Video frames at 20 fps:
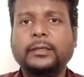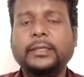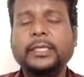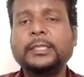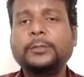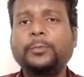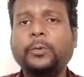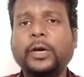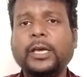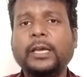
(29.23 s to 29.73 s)

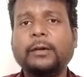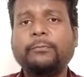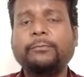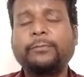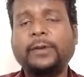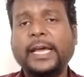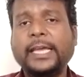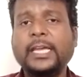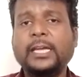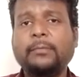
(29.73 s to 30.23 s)
This poem,
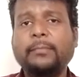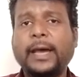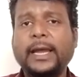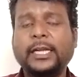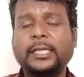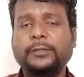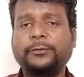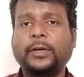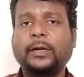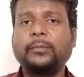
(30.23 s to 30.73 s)
Flying
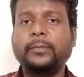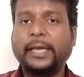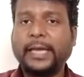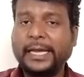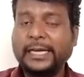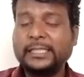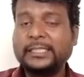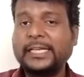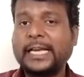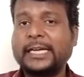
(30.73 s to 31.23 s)
Man, is from
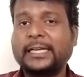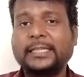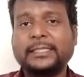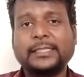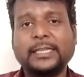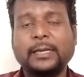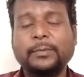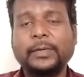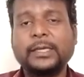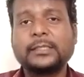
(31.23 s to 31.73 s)
NCERT
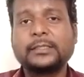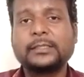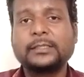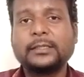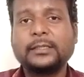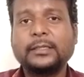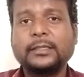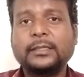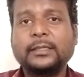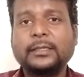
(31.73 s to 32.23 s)

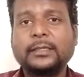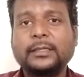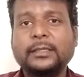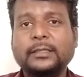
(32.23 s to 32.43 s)
syllabus.